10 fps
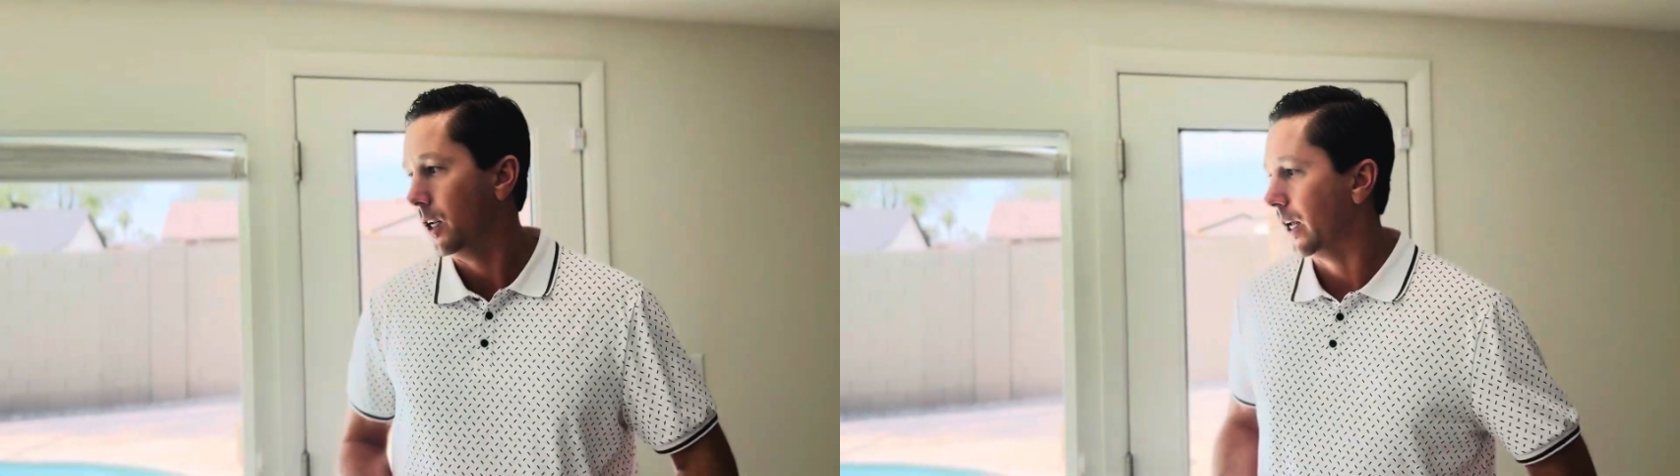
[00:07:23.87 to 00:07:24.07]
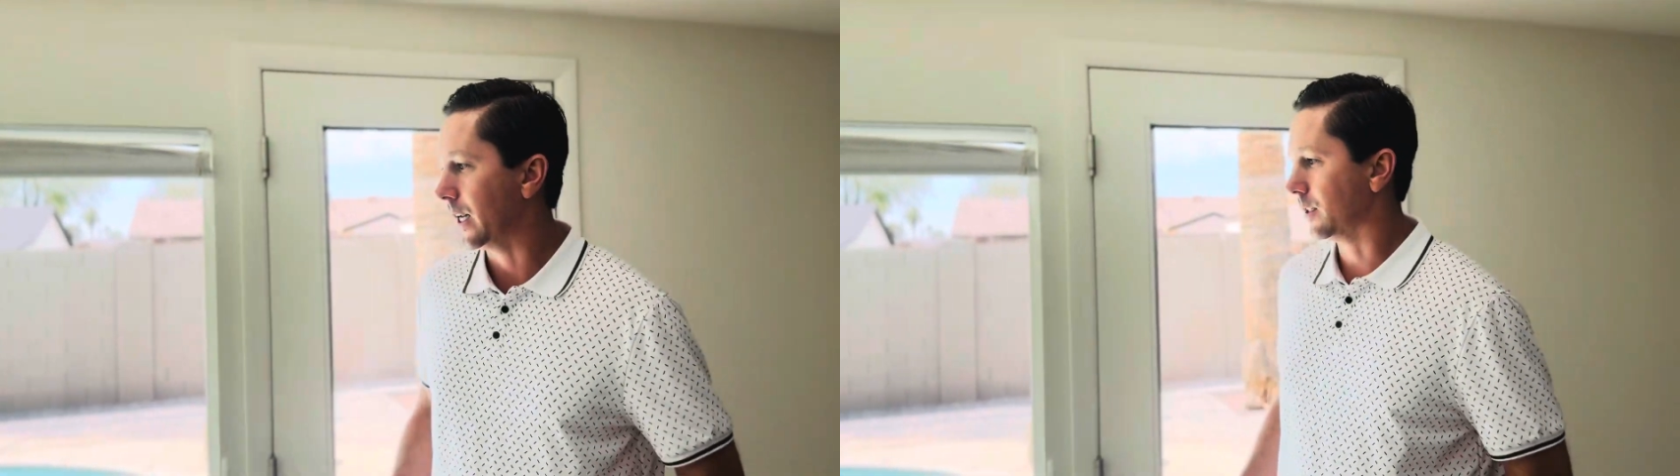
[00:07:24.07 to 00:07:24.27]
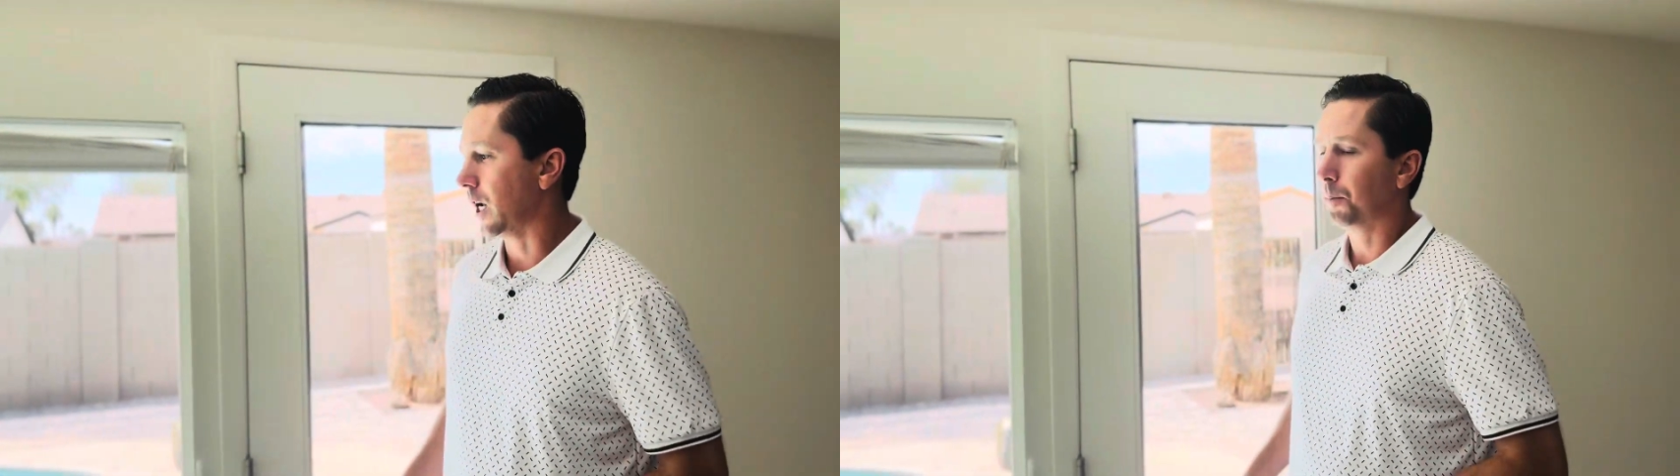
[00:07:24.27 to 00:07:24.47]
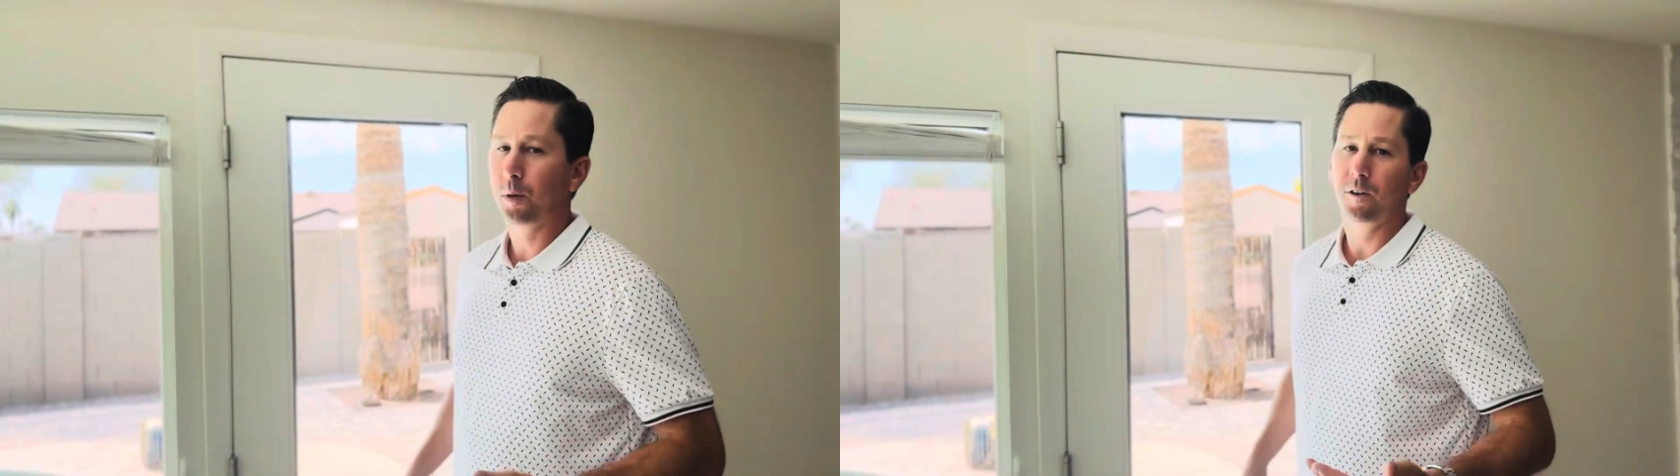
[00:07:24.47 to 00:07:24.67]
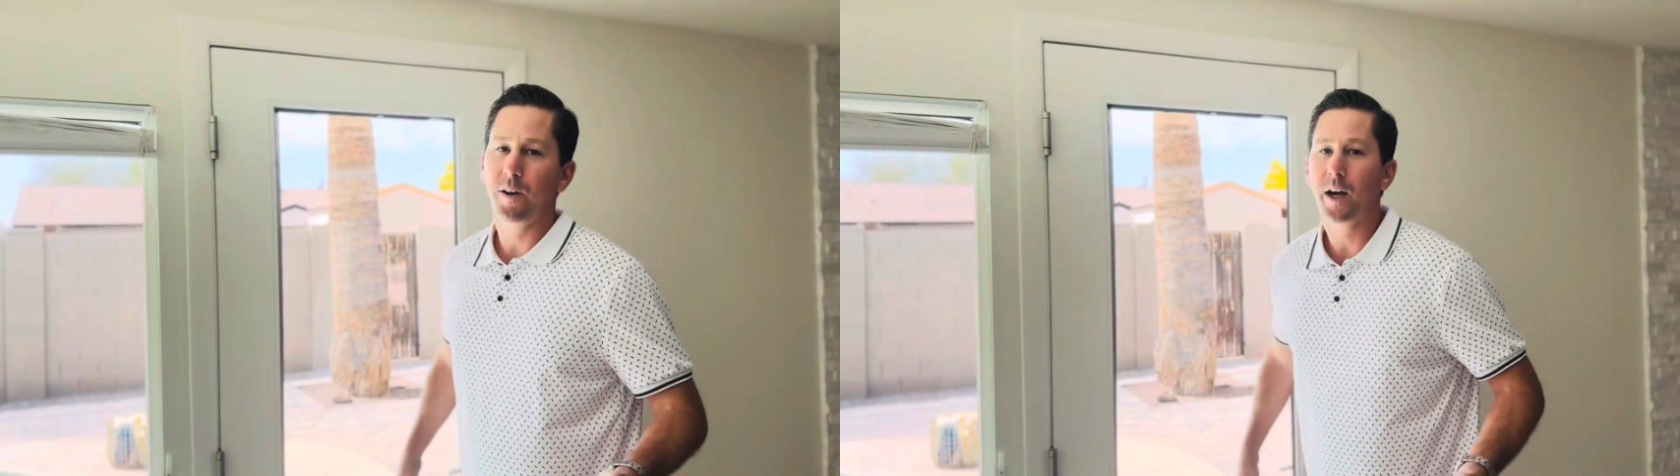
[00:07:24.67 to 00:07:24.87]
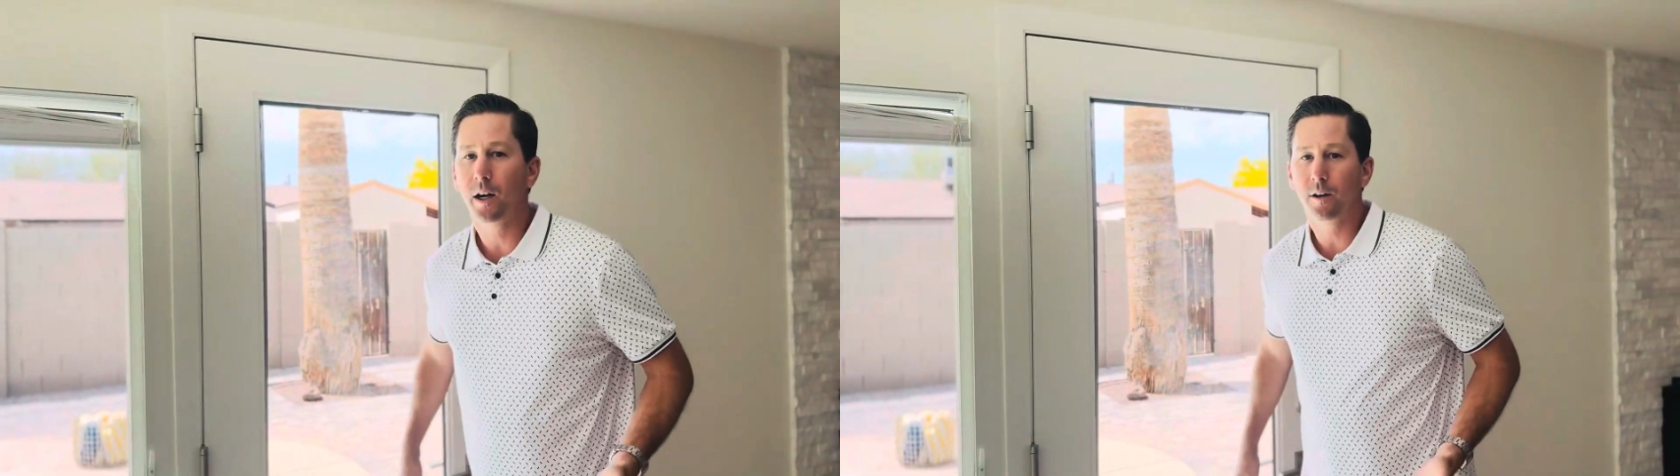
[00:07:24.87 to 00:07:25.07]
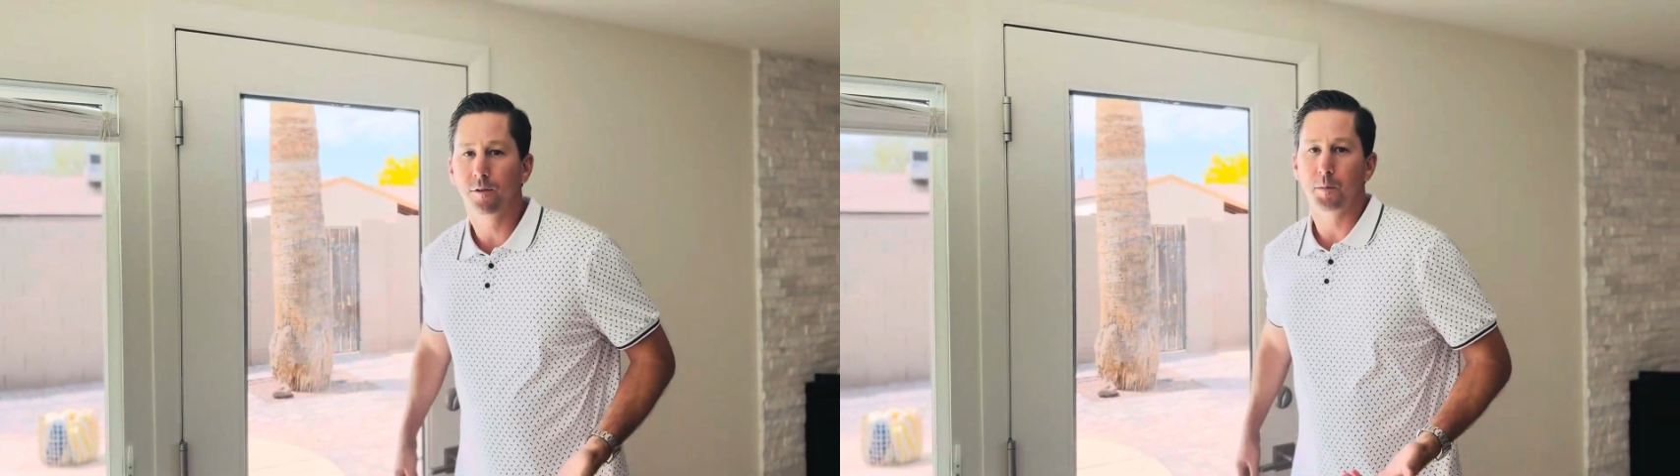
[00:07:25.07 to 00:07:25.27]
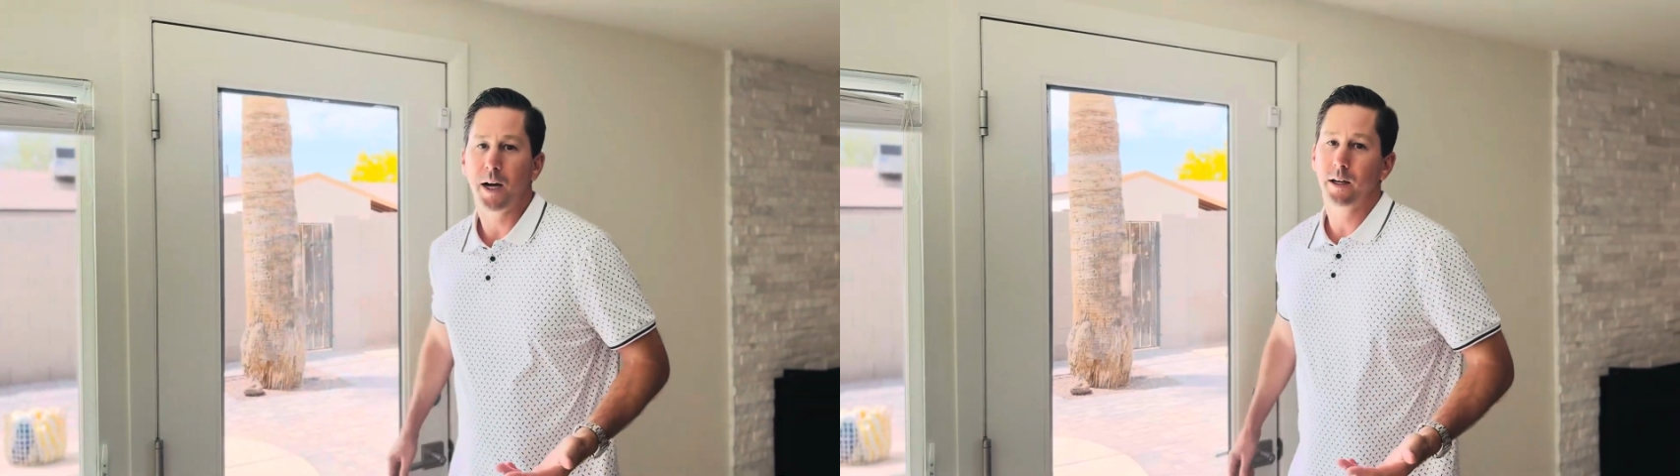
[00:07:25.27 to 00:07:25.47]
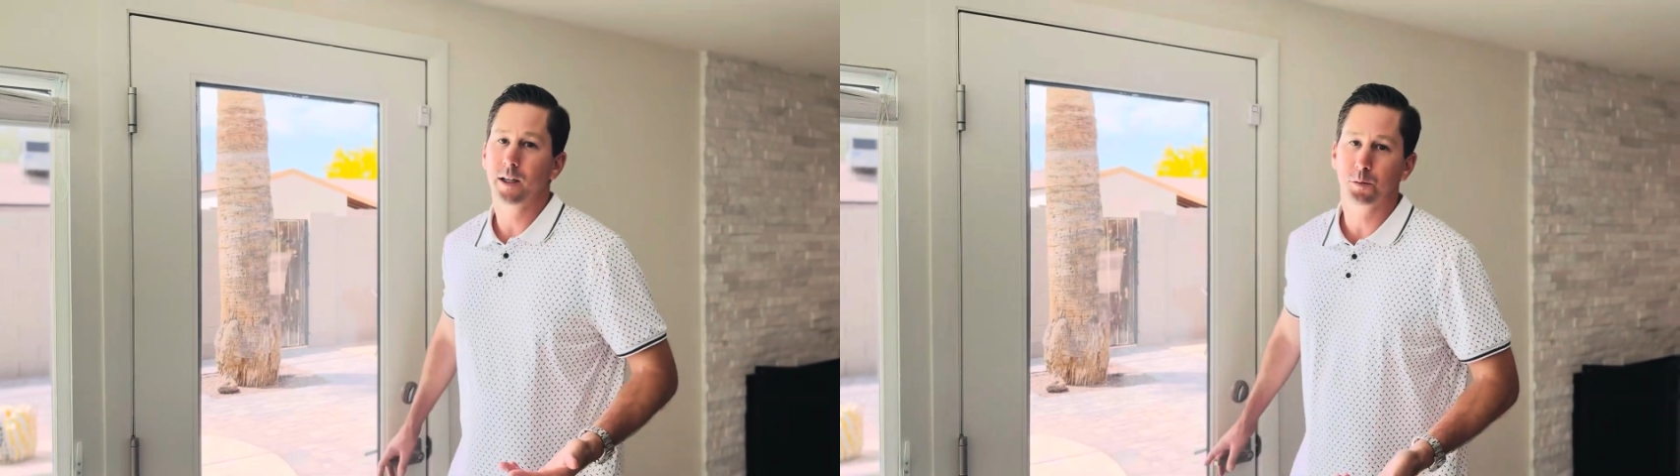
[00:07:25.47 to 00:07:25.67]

it's like preventative maintenance,